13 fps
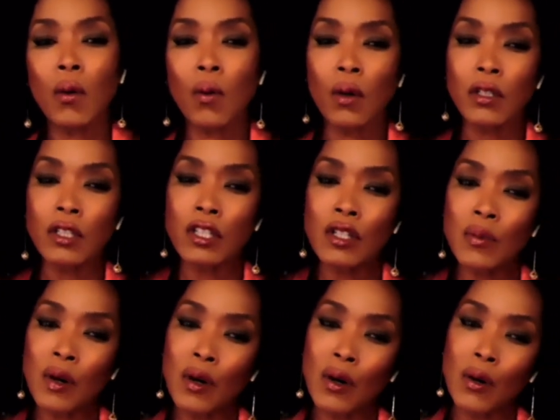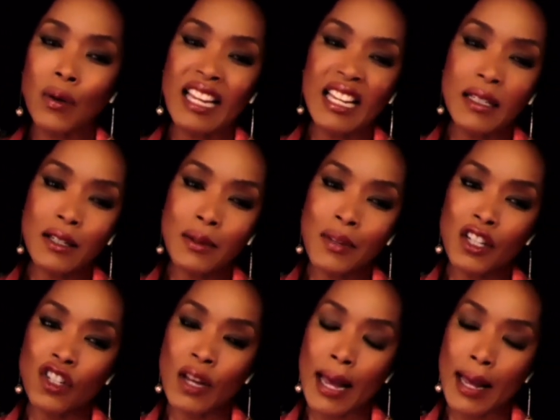or a small
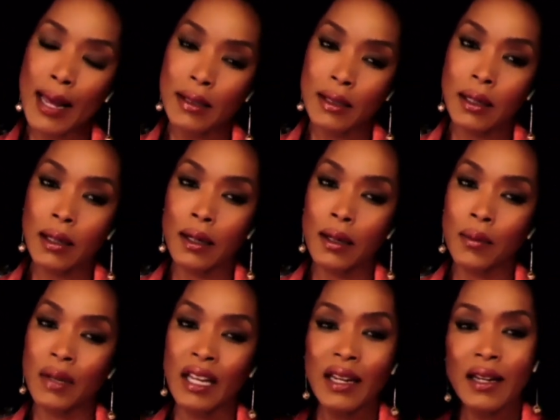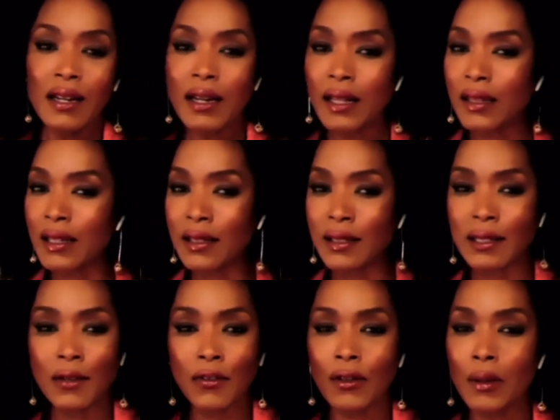intimate jazz club nothing's
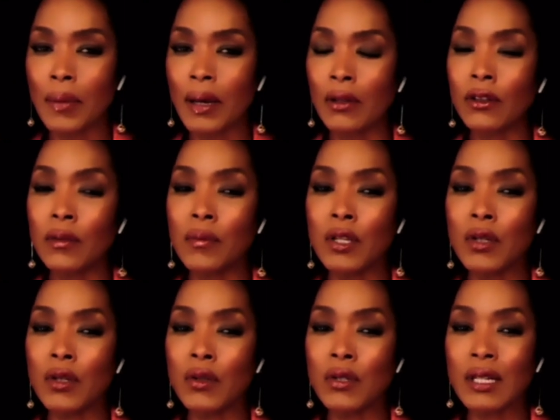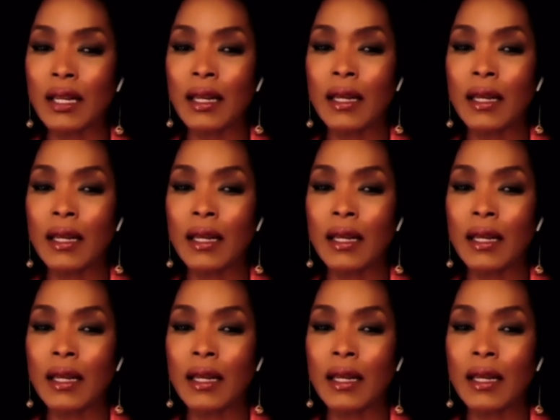different about the music